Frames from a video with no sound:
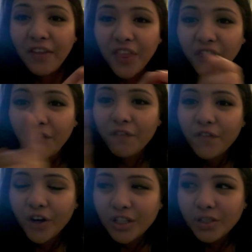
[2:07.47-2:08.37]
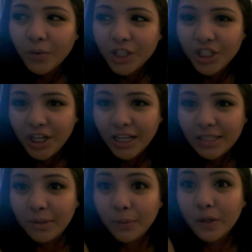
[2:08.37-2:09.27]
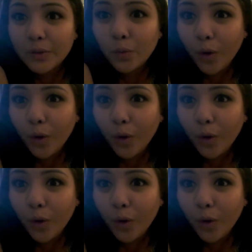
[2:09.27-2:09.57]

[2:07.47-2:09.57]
I think the first question she asked me was,